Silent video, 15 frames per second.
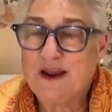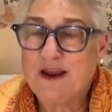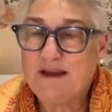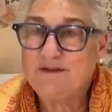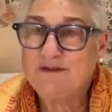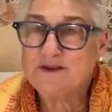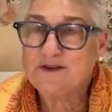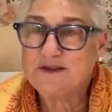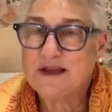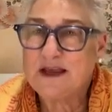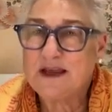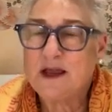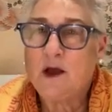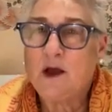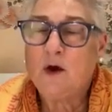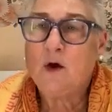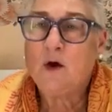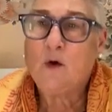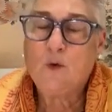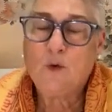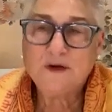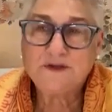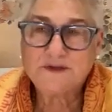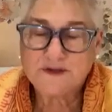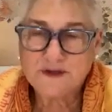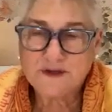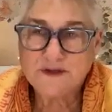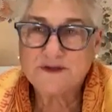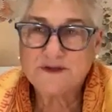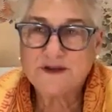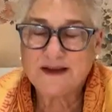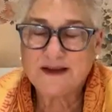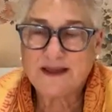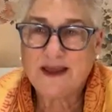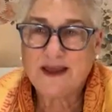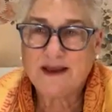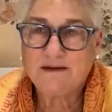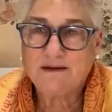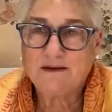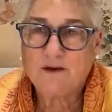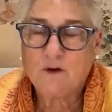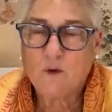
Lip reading: life and say, what skills did I gain?